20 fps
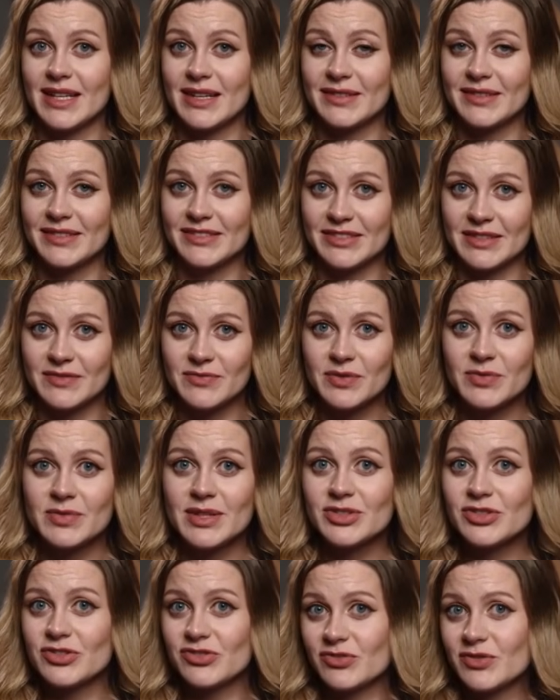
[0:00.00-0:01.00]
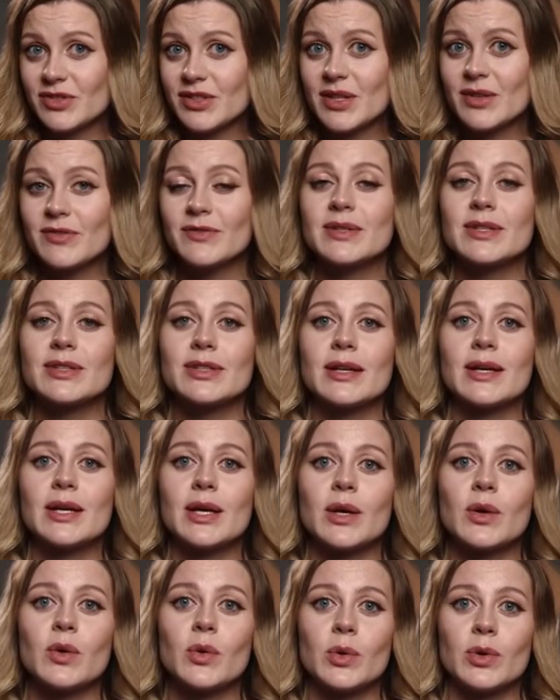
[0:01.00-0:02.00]
the Civil Registry Office,
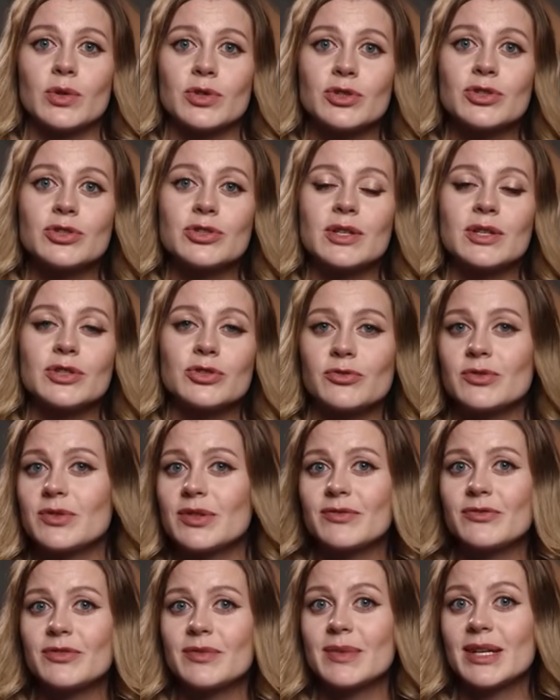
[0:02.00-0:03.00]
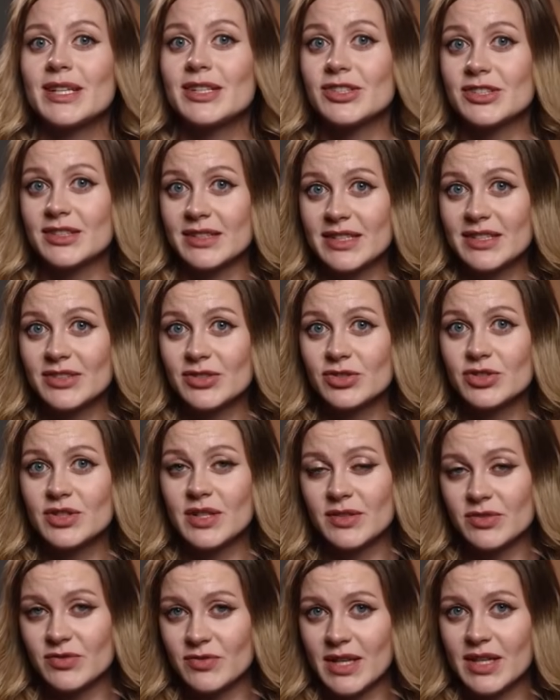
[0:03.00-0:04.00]
or to search for information in
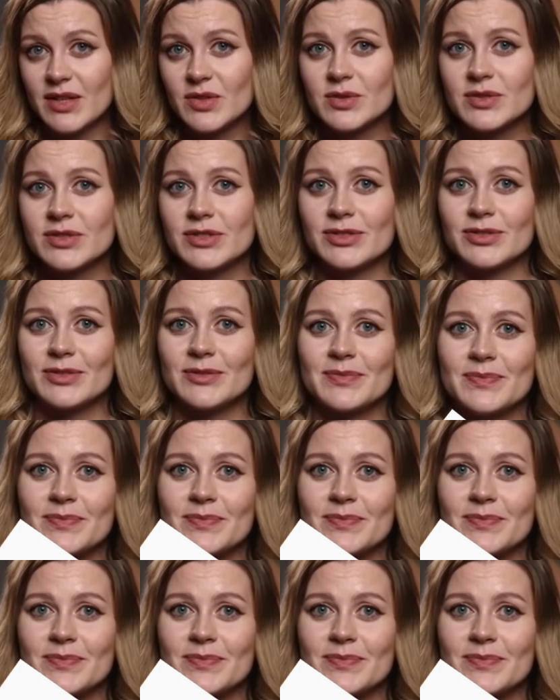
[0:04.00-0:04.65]
church records.